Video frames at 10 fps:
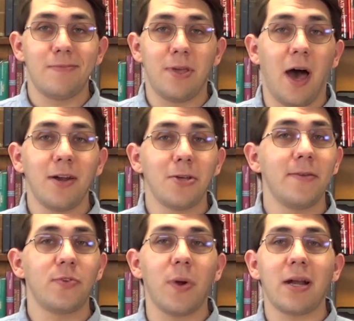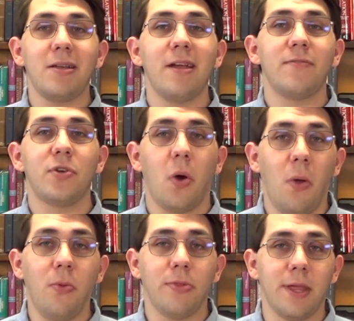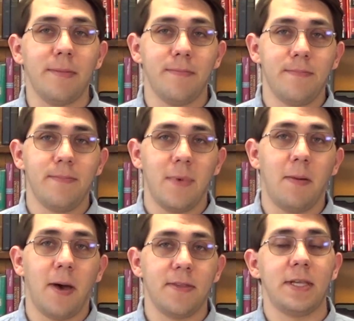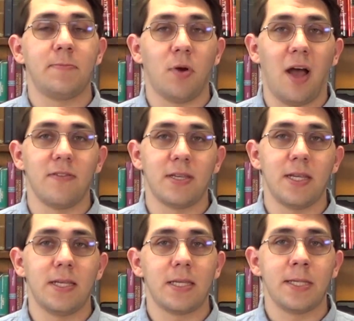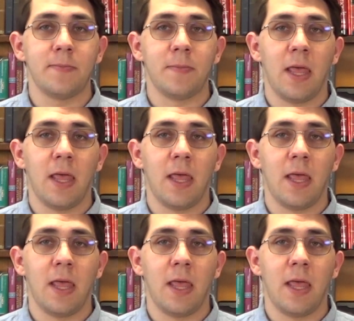God could have directly have told them about these prophecies.